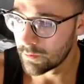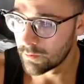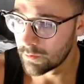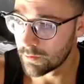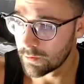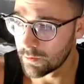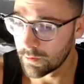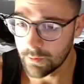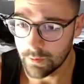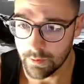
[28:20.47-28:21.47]

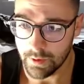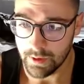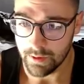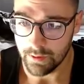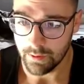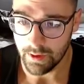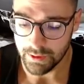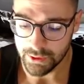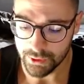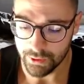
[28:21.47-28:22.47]
And that
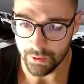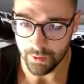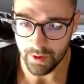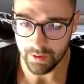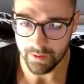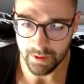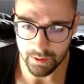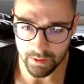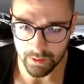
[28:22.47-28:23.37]
should do it, I think.